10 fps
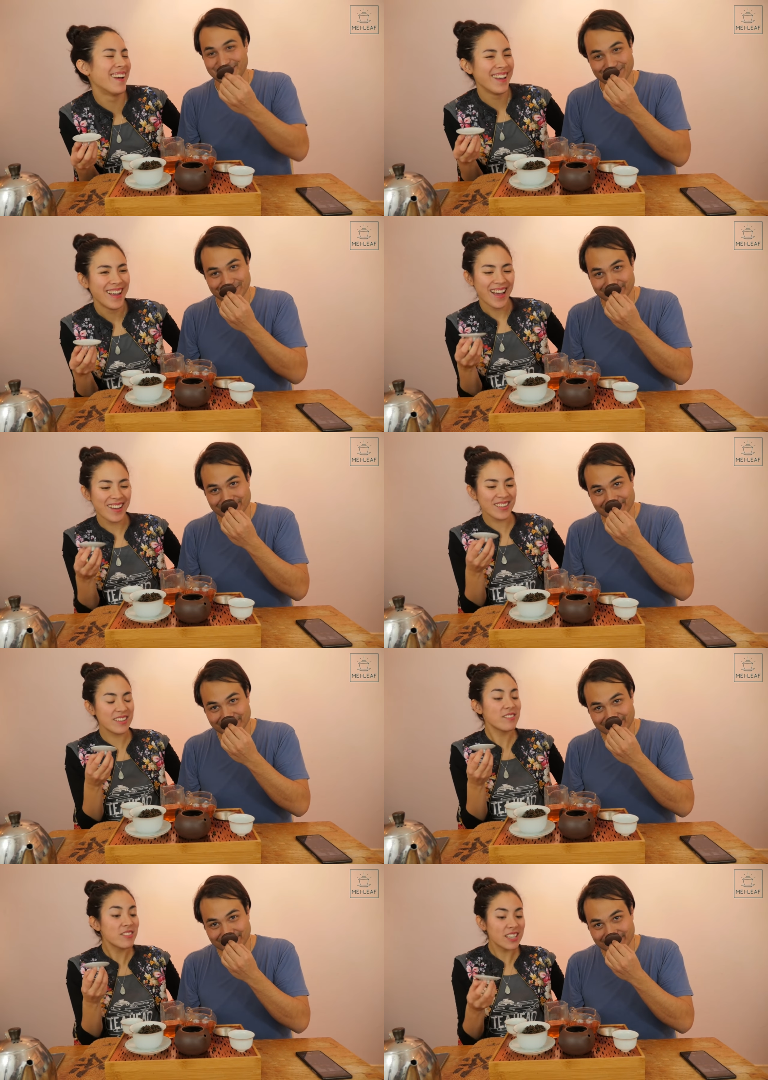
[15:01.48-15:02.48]
Speaker 1: I find
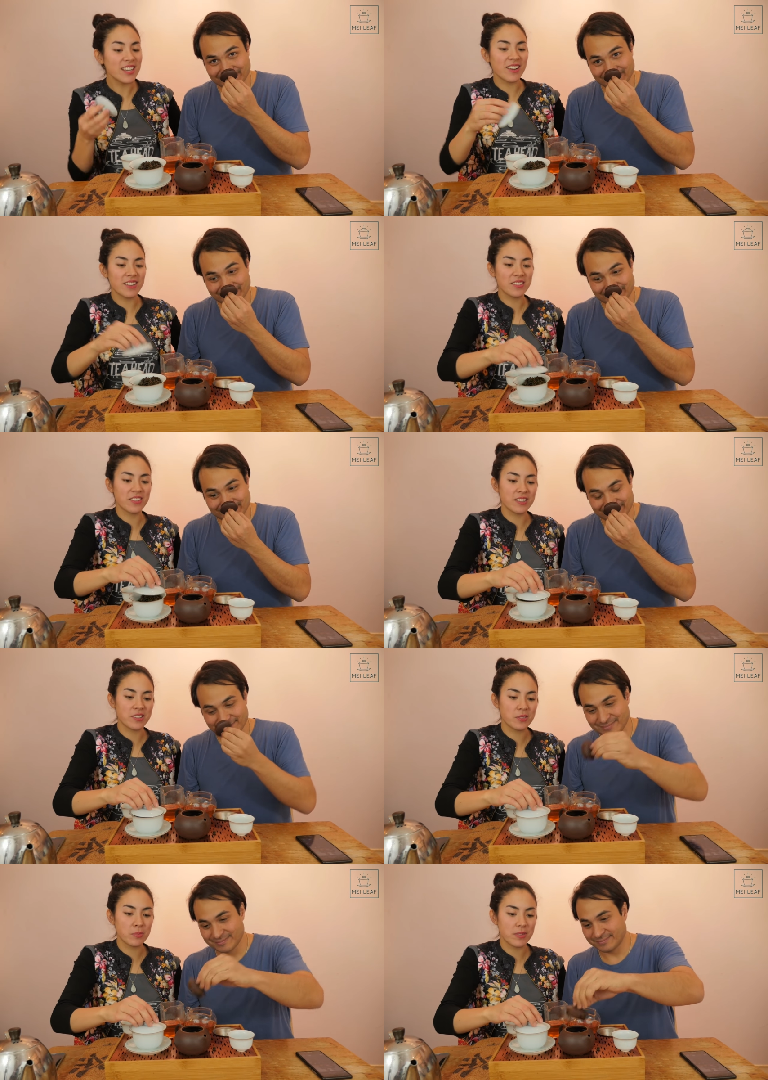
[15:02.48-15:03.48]
it really hard to find
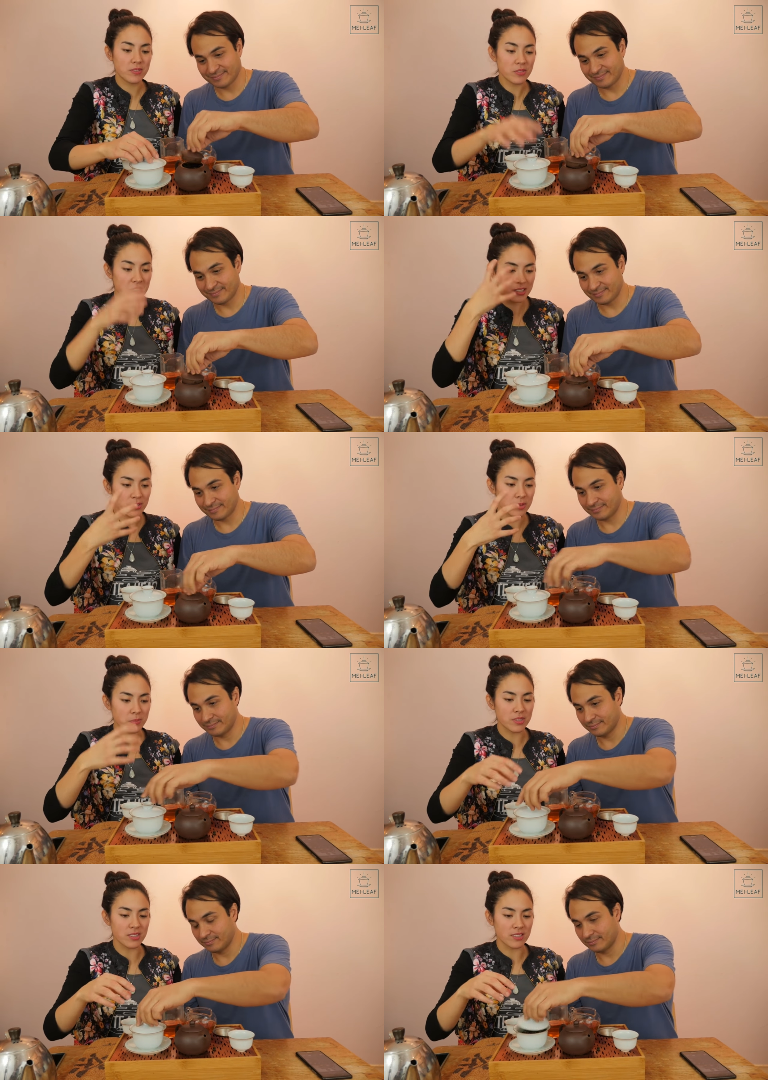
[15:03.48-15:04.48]

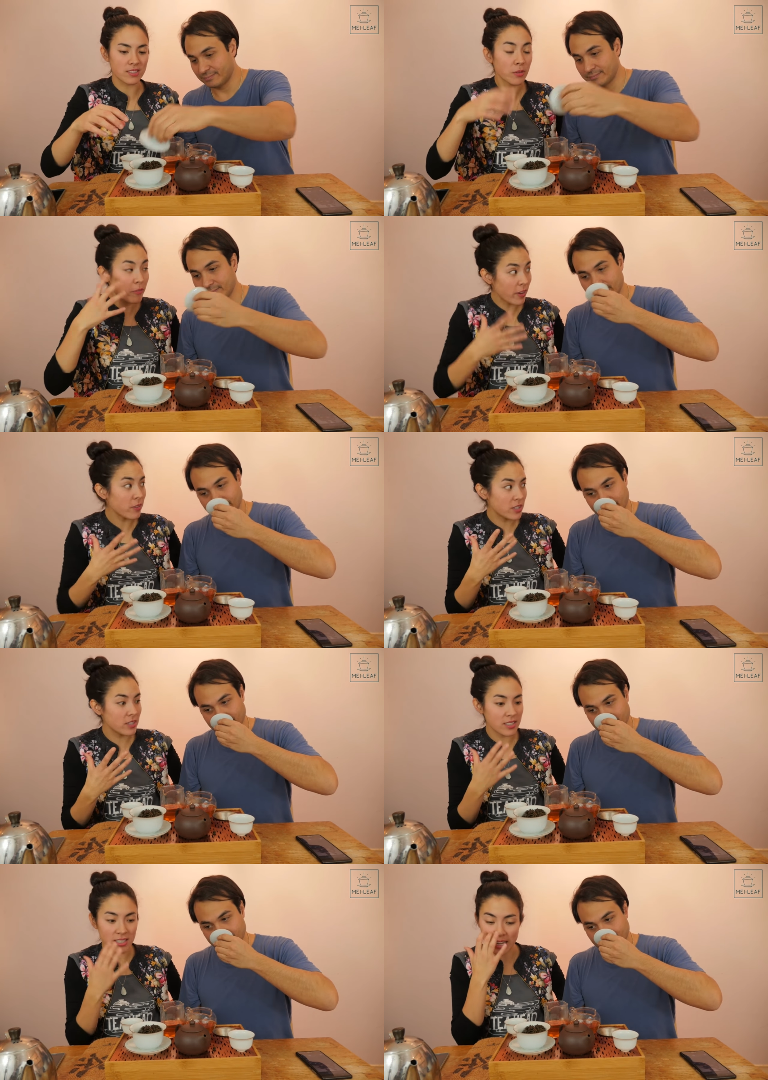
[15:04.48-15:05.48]
descriptors. You're very
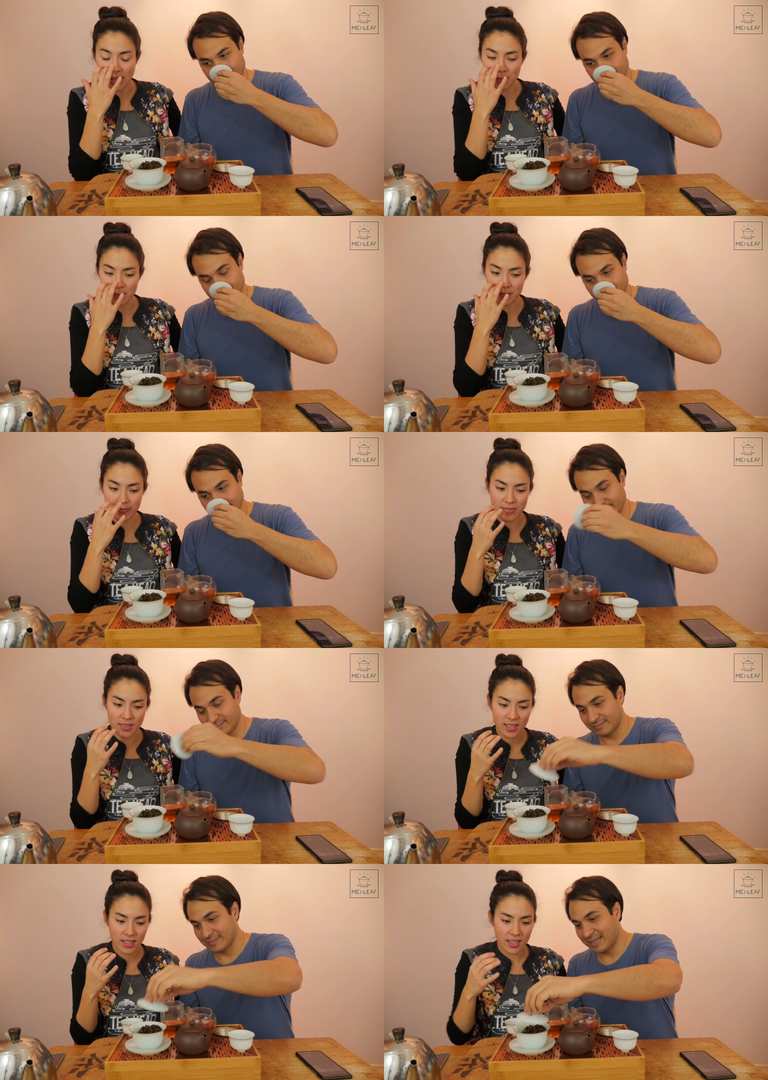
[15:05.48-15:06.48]
good at it.
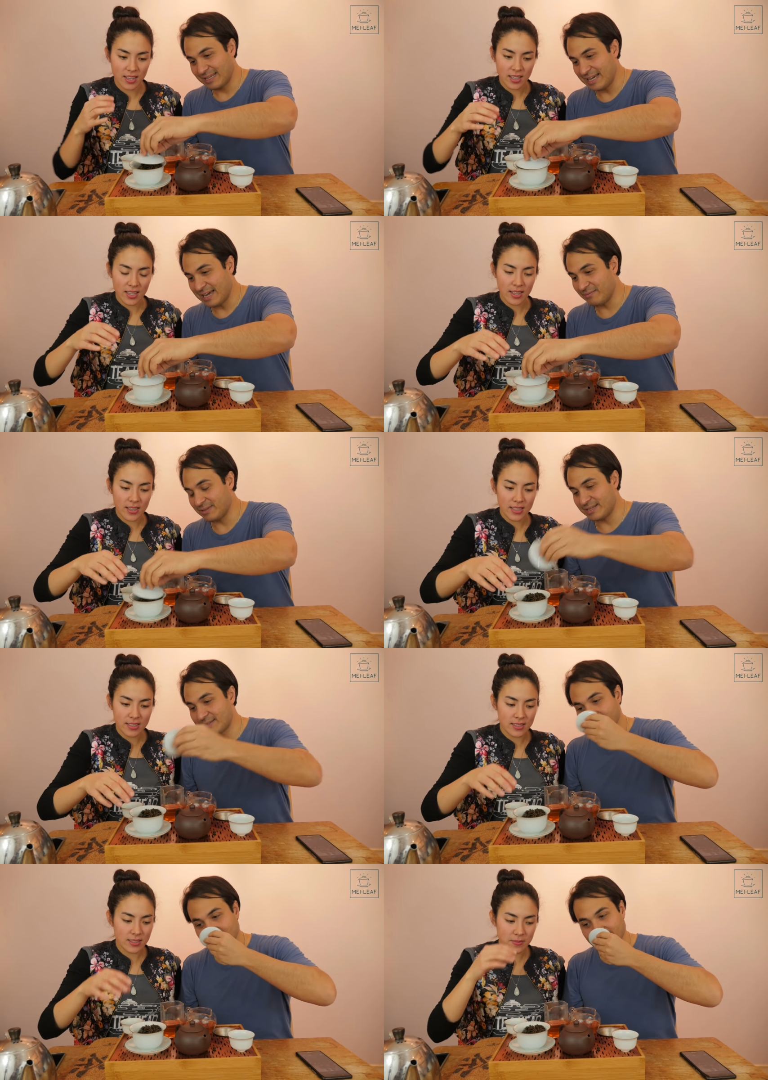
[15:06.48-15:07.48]
Speaker 2: Yeah, but
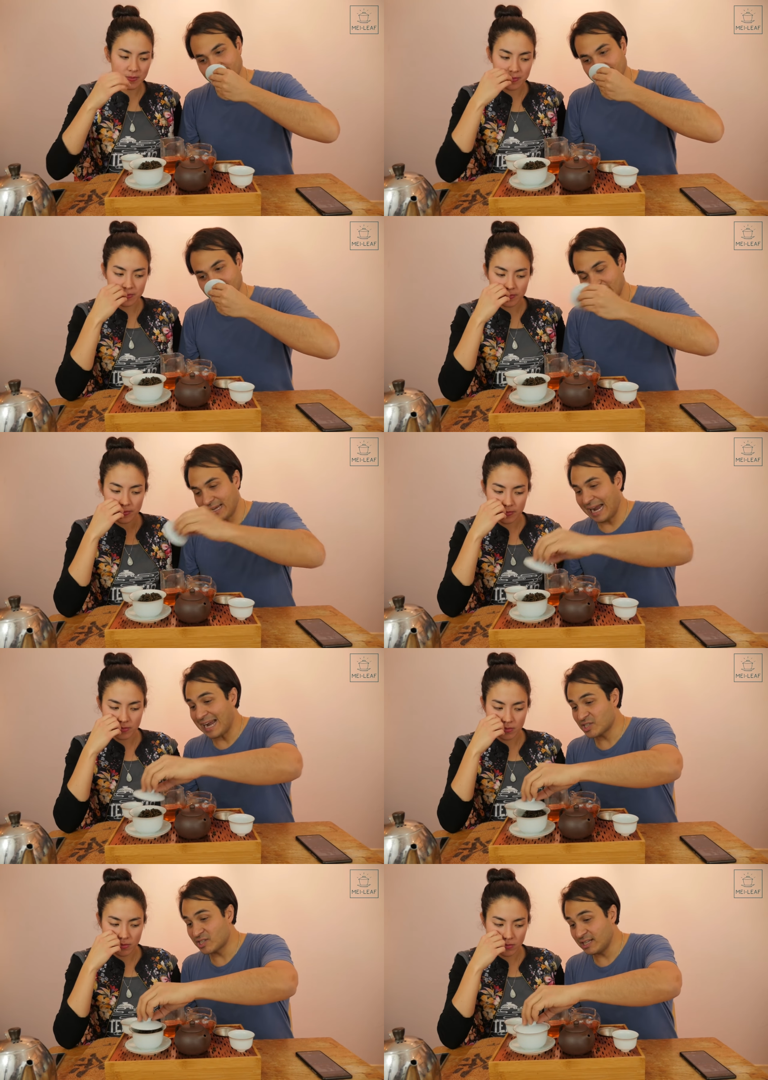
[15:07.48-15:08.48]
this...
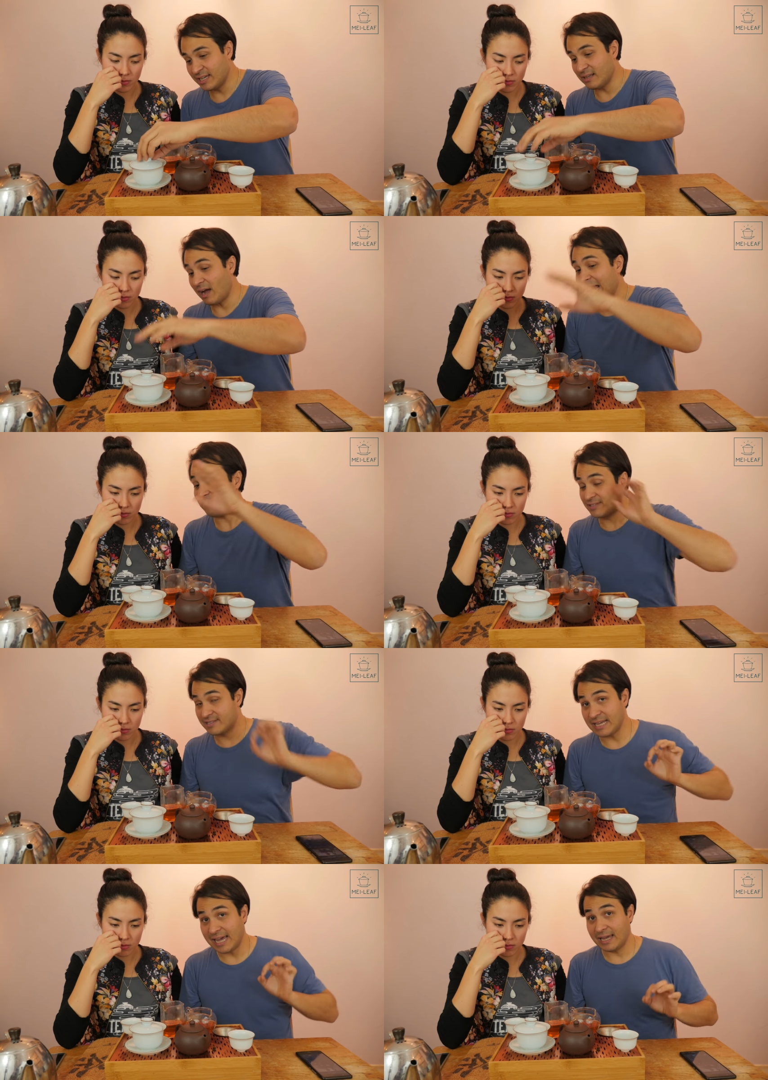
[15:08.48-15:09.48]
Actually, I have to
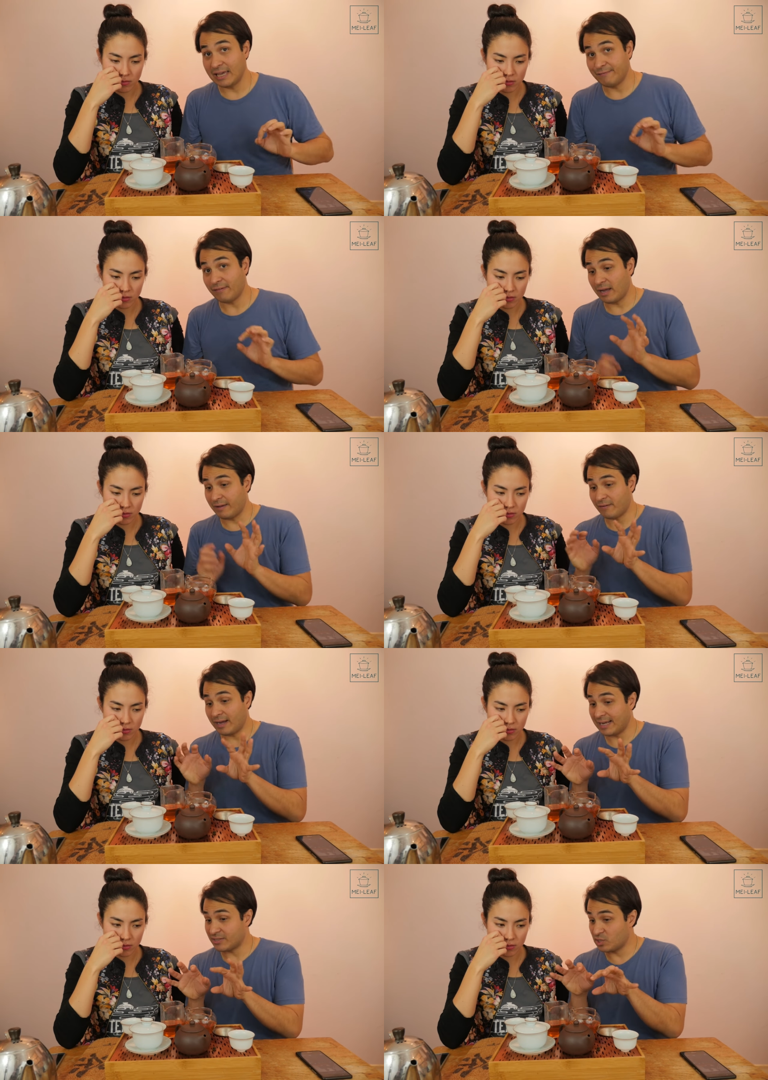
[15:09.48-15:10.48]
say, if
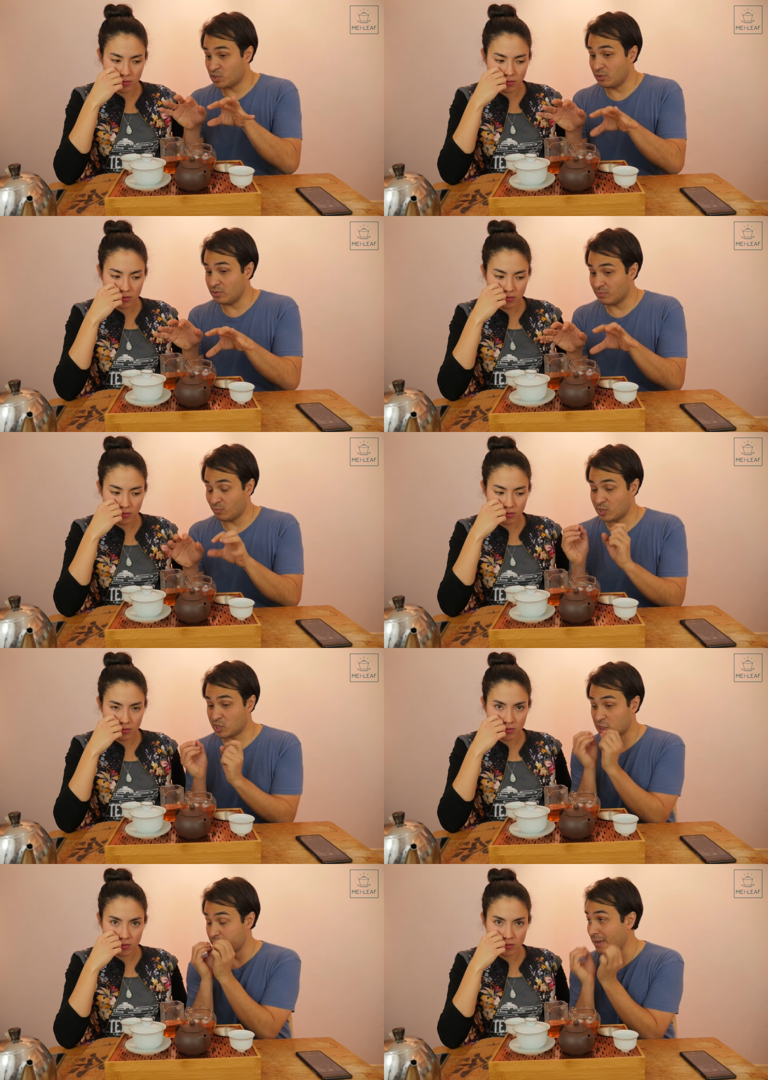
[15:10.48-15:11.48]
I had to choose which
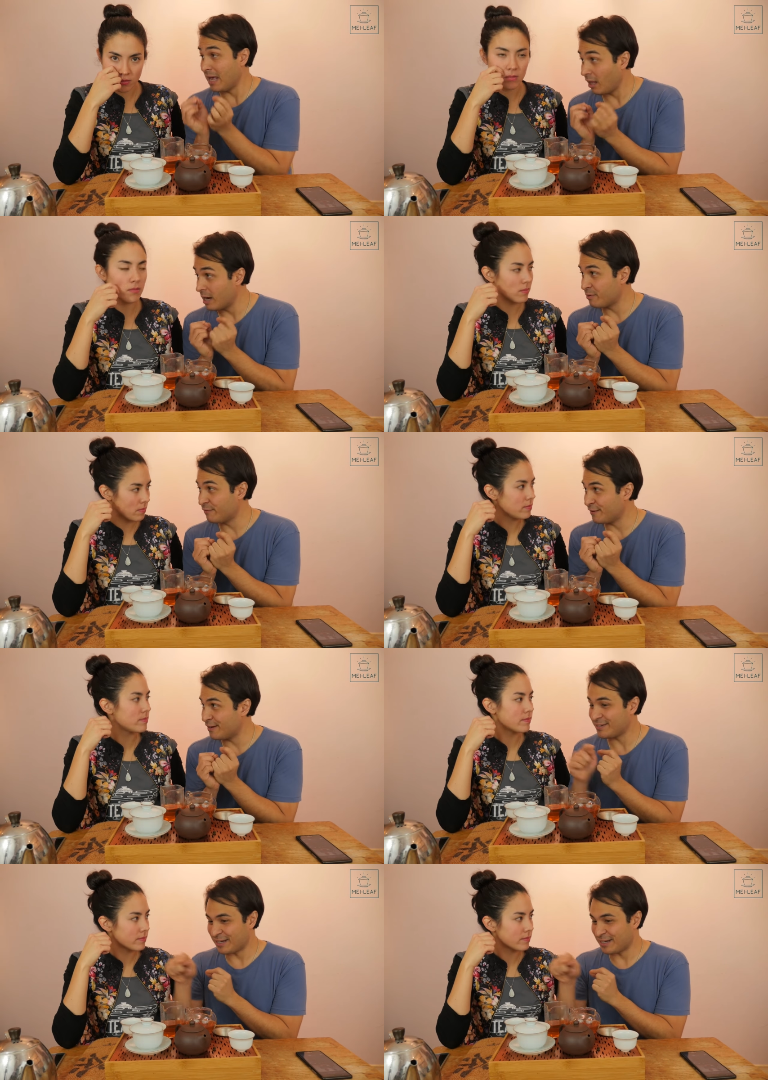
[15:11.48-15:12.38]
smell I prefer